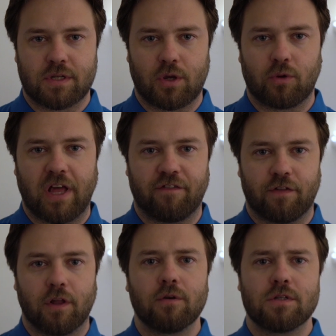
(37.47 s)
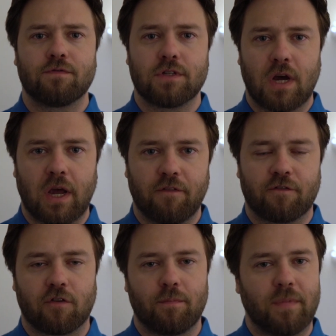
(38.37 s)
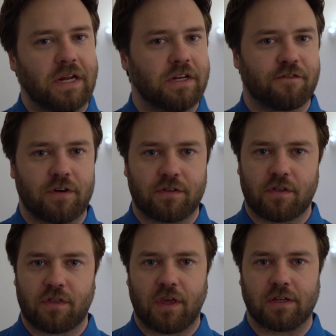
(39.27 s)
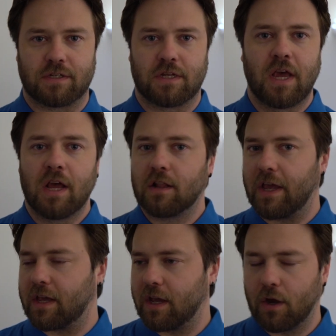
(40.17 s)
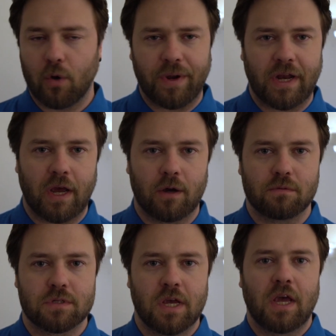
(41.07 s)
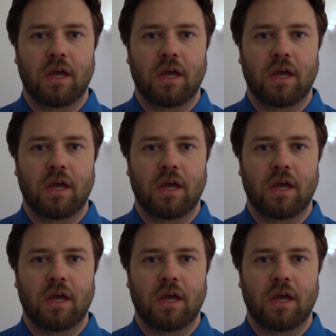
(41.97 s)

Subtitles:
you will have loads of time for many different things, like going out,